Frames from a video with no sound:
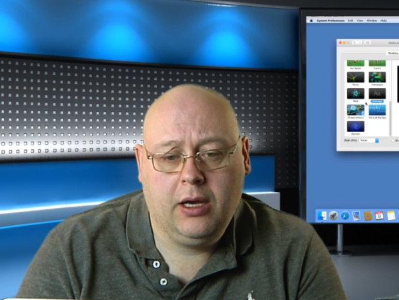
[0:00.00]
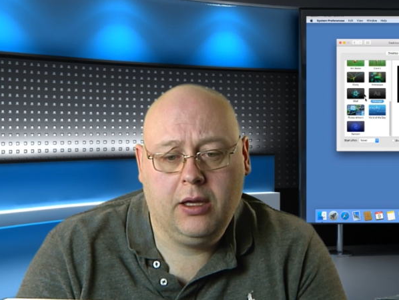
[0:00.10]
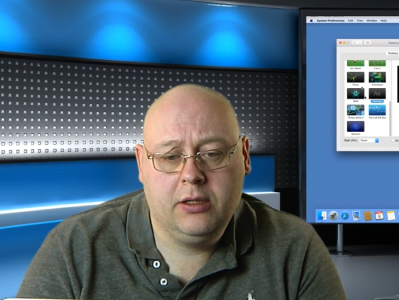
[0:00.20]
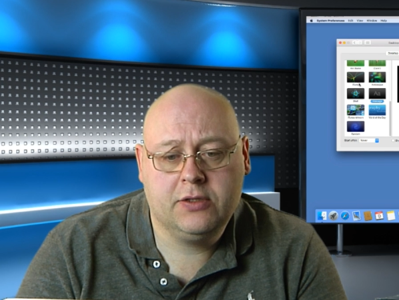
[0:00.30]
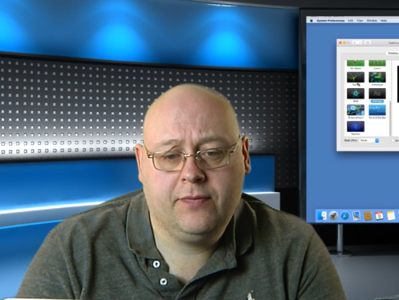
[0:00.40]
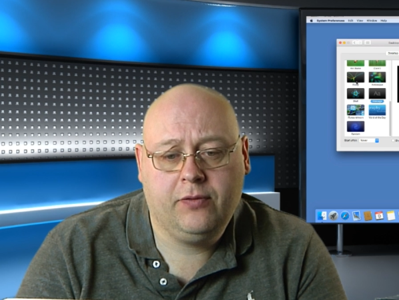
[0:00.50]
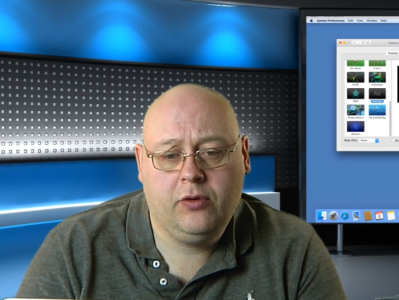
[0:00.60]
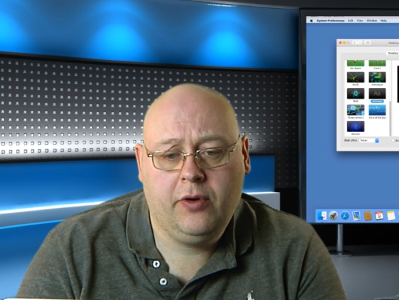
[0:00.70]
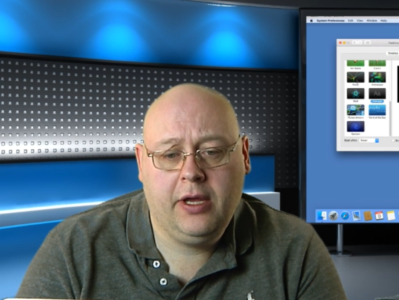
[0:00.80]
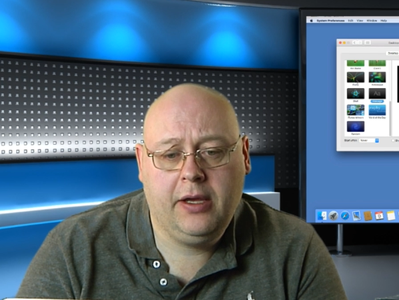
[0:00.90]
this
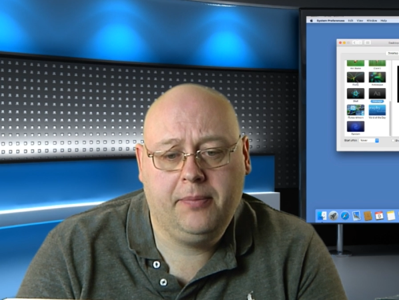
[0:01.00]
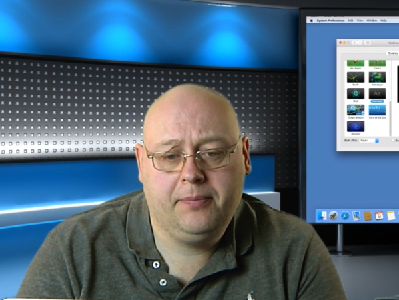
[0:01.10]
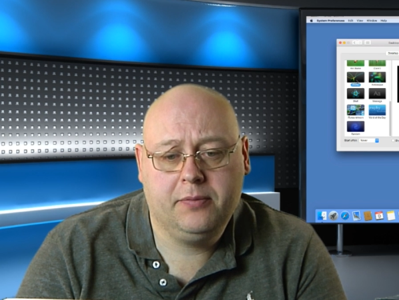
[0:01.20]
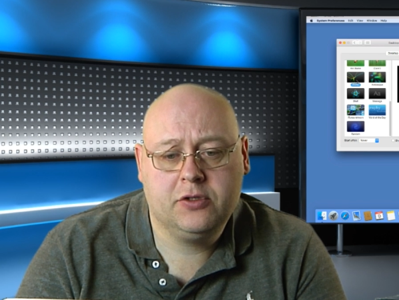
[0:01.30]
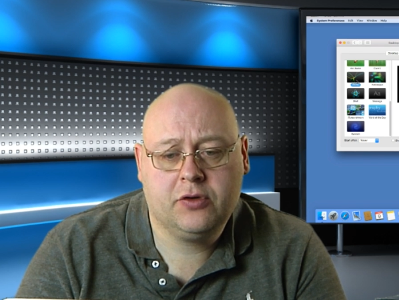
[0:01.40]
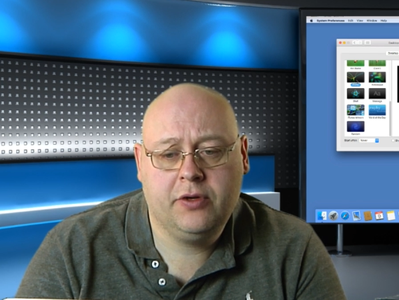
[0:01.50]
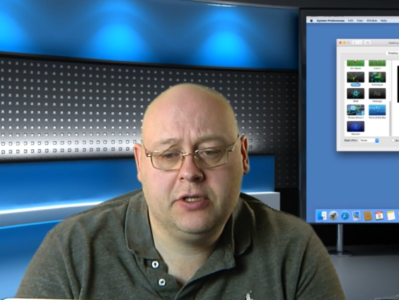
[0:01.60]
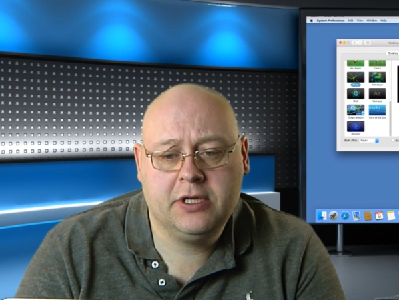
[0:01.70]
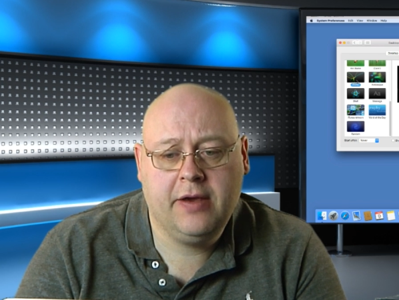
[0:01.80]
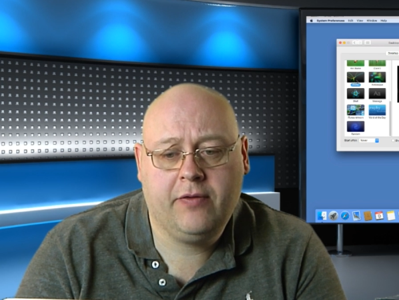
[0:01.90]
flurry
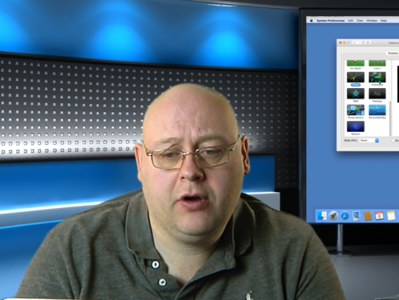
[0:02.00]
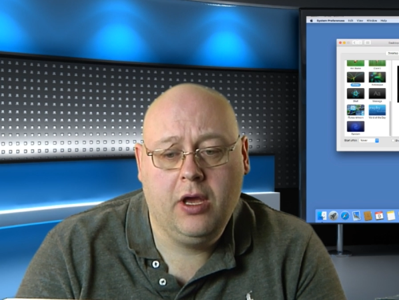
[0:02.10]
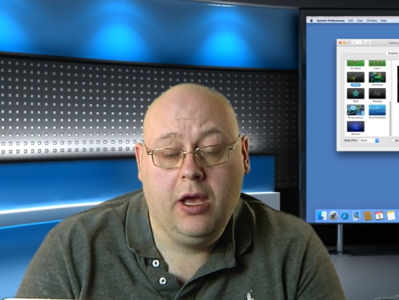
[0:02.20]
screensaver.